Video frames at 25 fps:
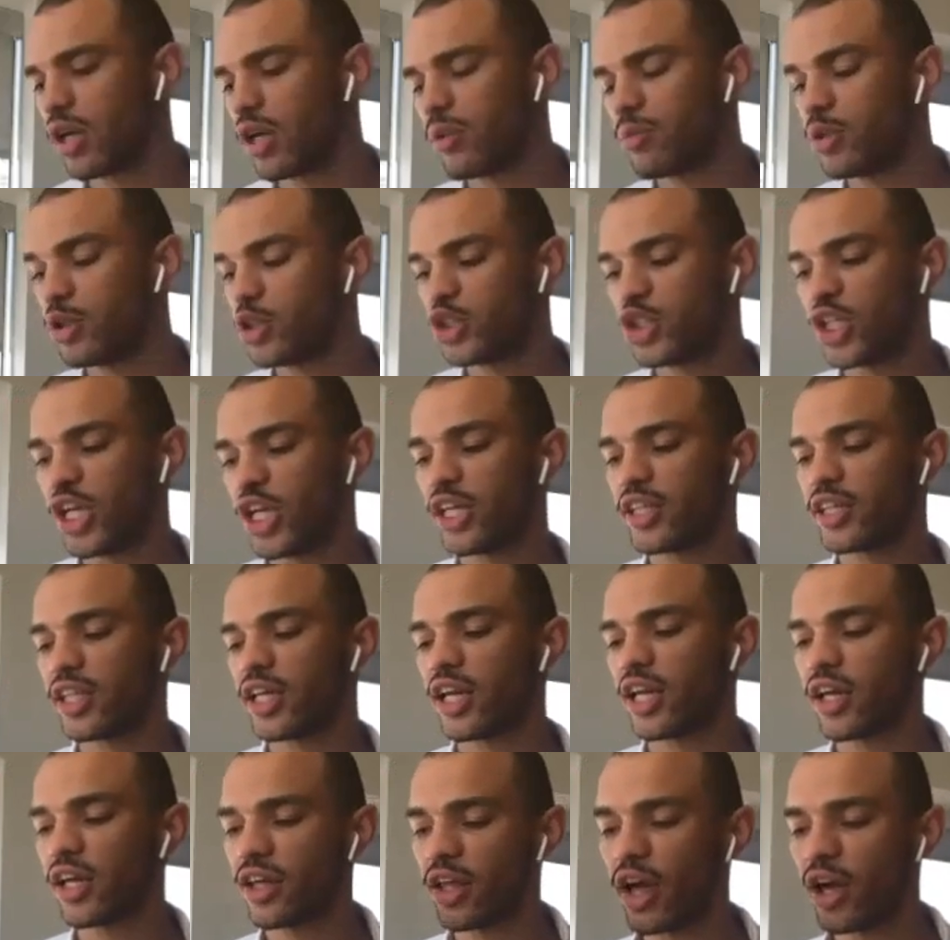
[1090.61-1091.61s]
I appreciate
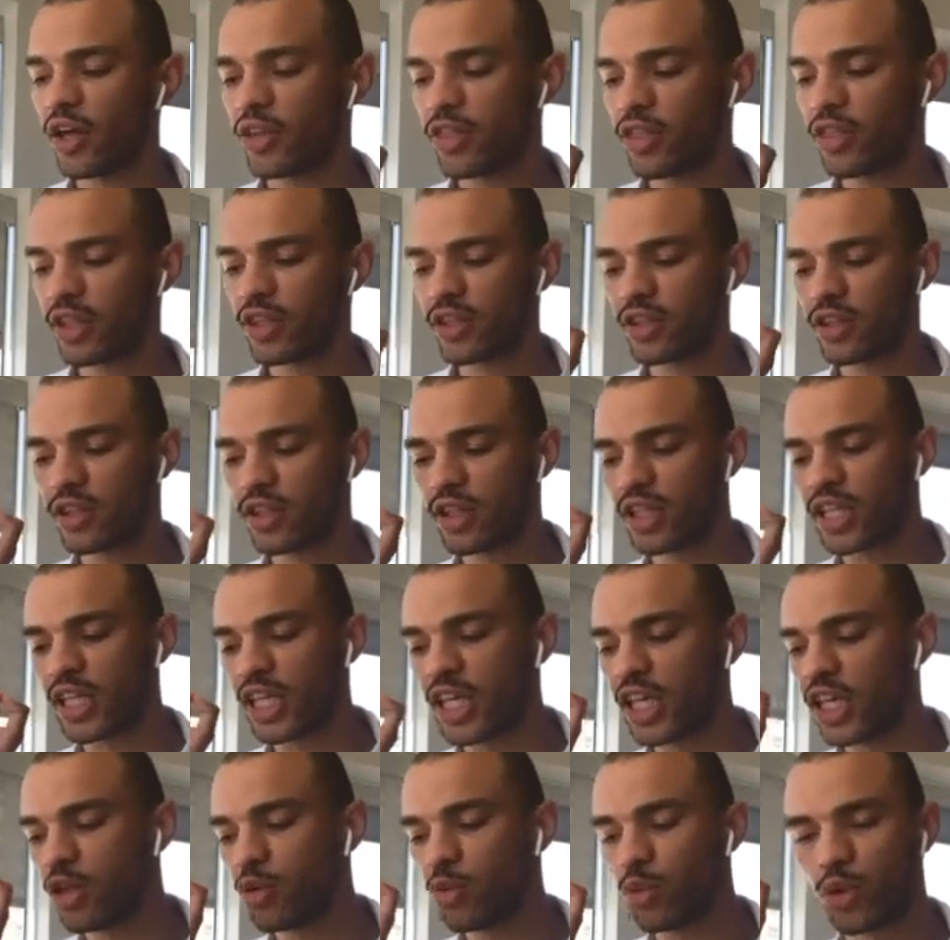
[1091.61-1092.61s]
that. I think the
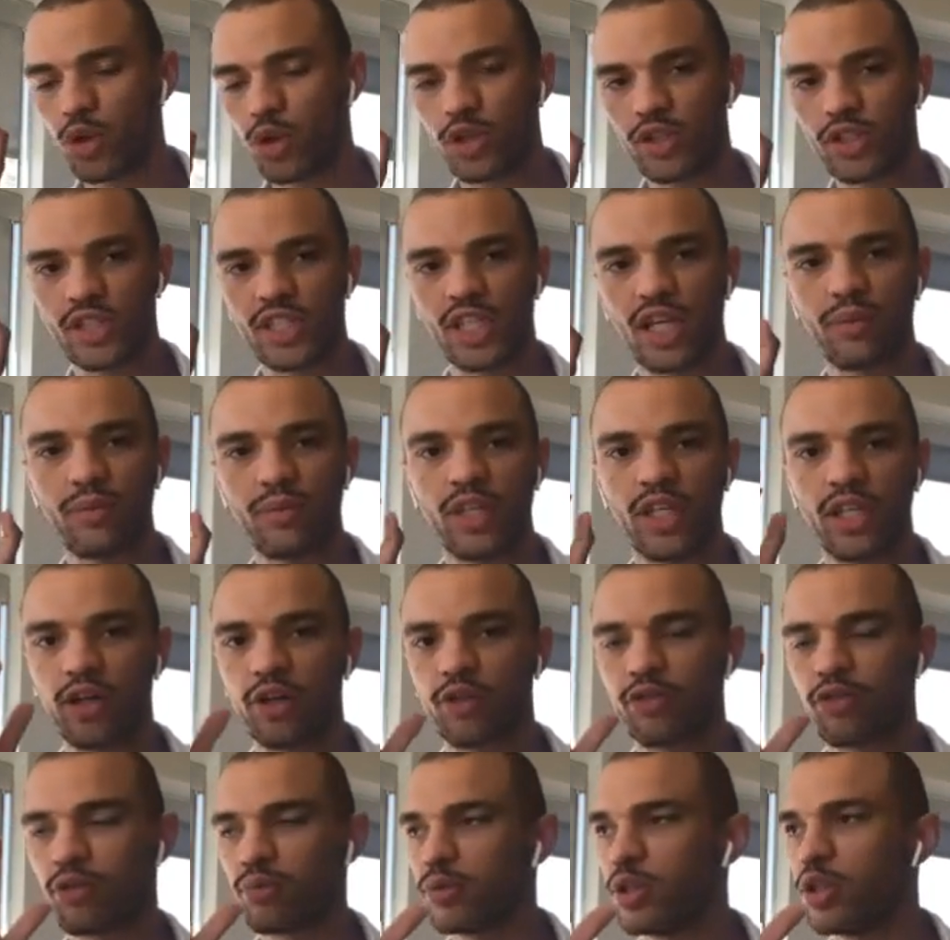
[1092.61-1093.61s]
key words that I'm
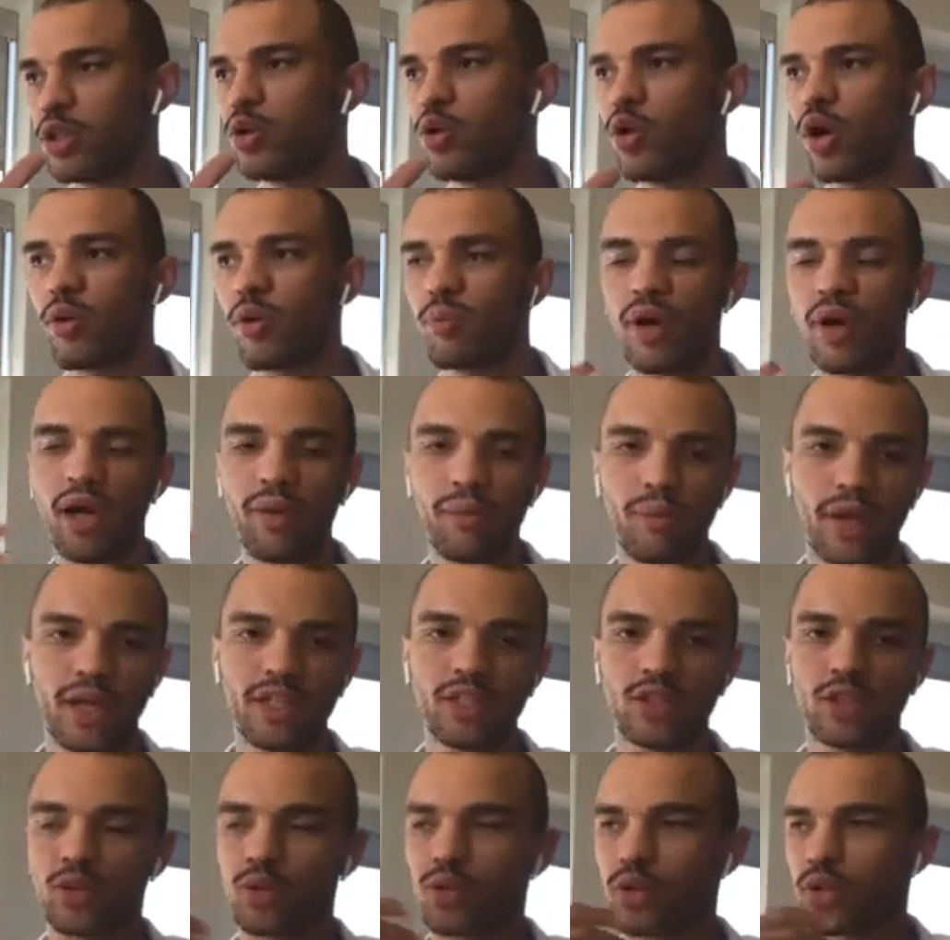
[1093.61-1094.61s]
hearing from you and my
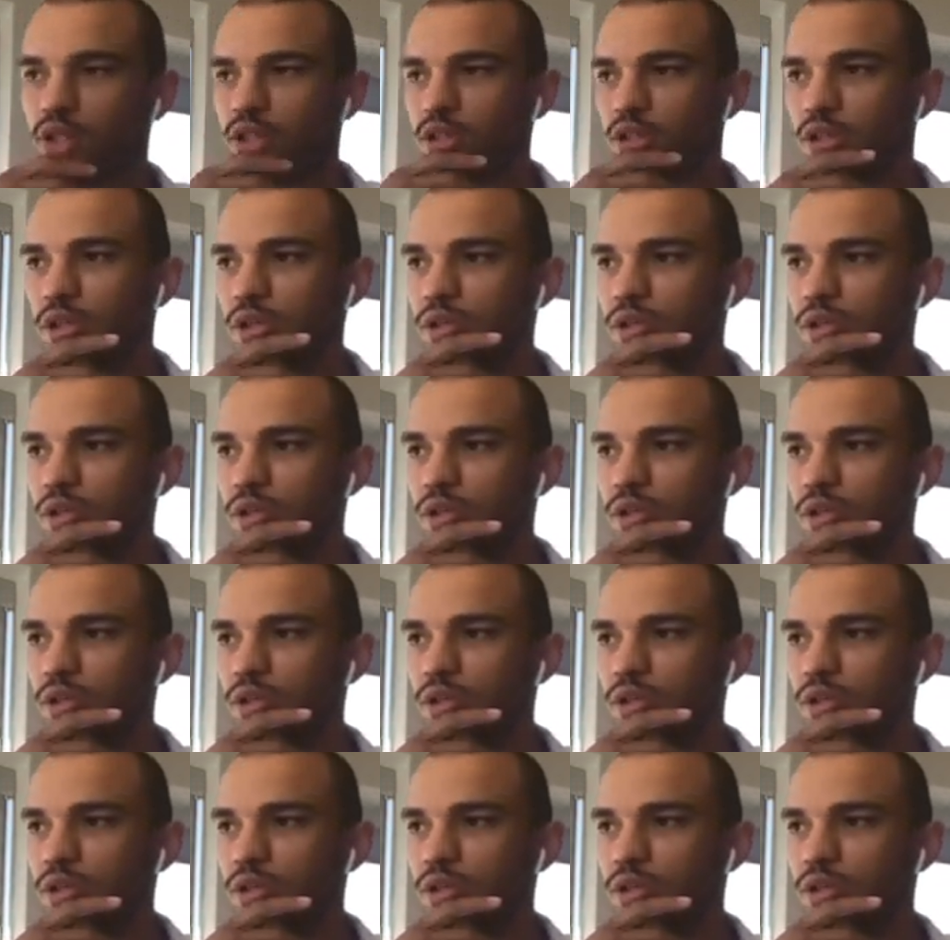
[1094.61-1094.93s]
mentor,